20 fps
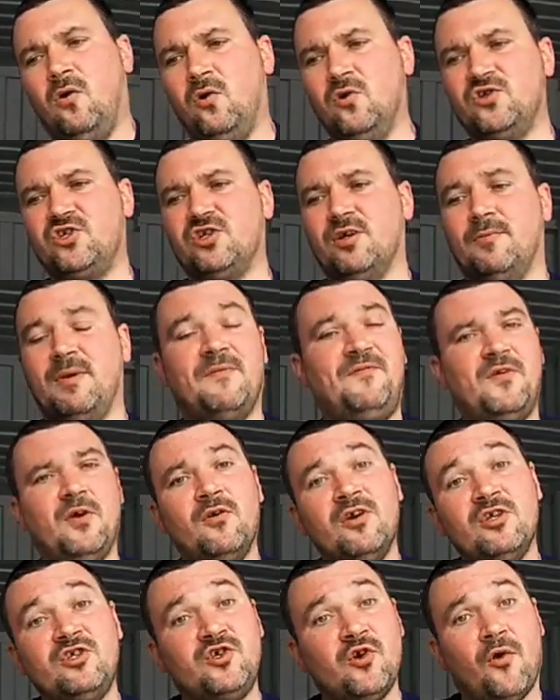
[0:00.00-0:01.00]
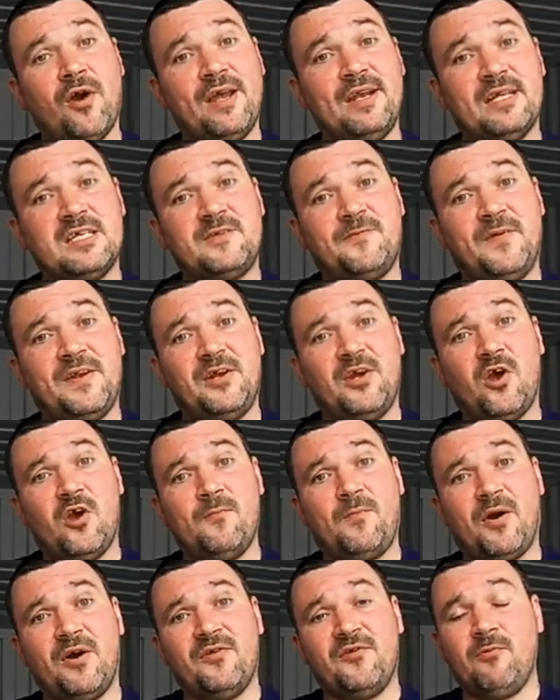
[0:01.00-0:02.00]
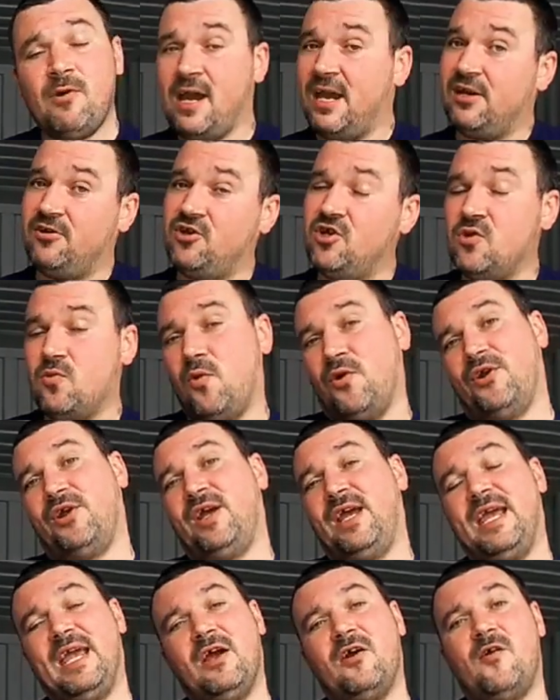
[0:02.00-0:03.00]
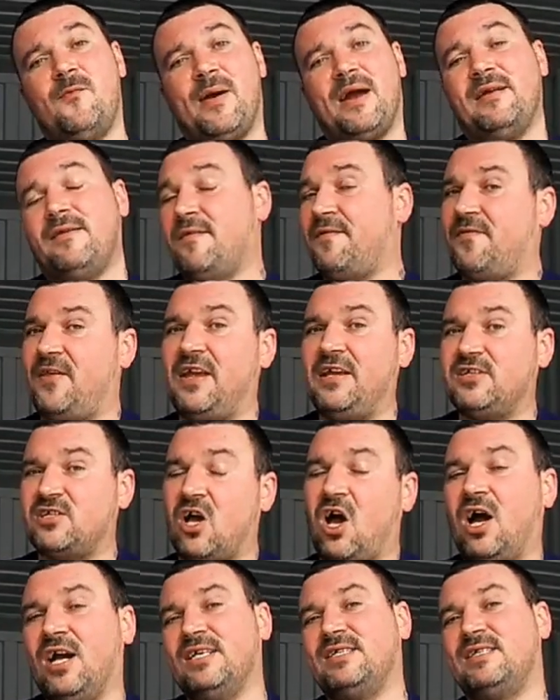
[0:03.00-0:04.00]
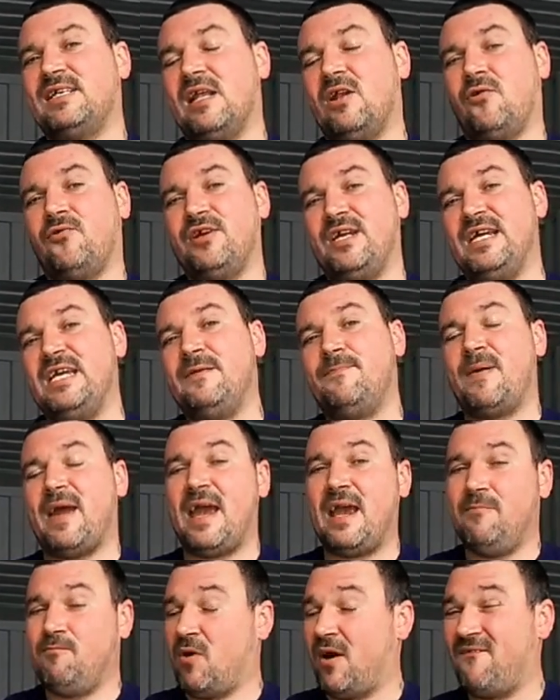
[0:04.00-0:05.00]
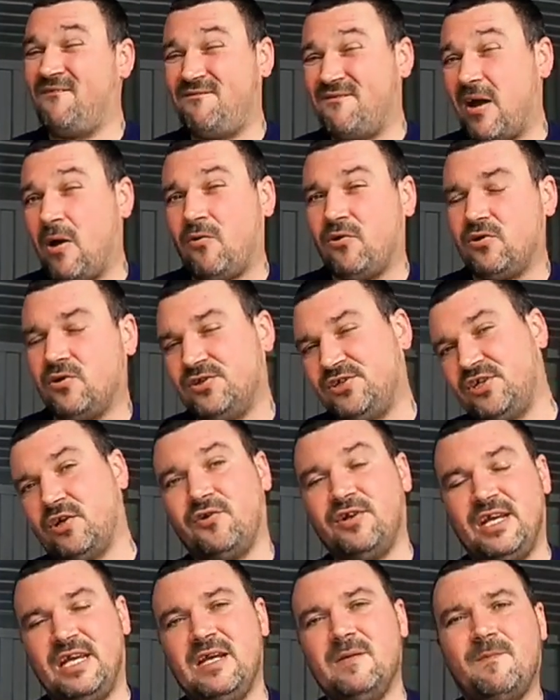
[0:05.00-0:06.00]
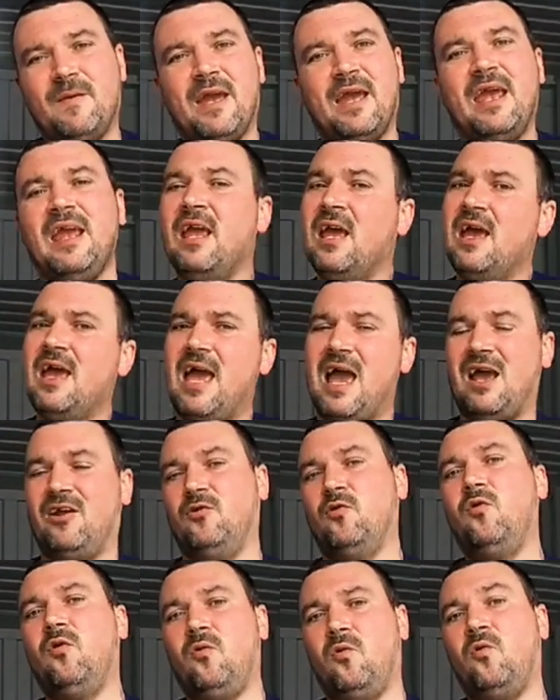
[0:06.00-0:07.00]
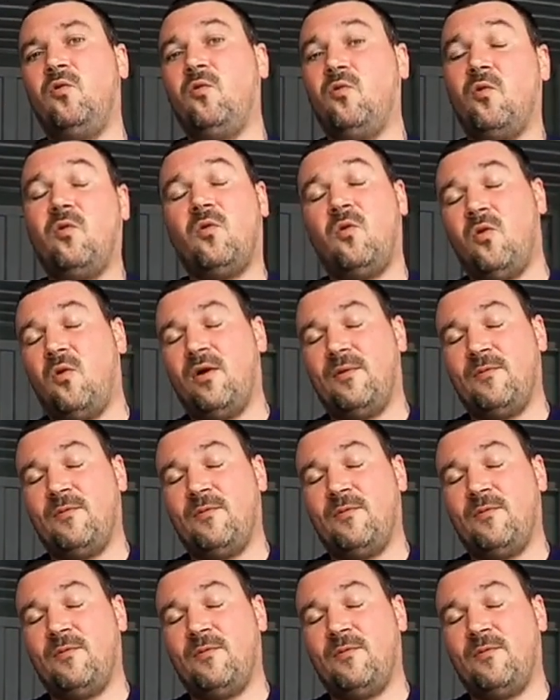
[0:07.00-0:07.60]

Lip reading: Awesome. If you're enjoying this video, by the way, and you want to hear about the things that I sell on eBay, my failures on eBay, and all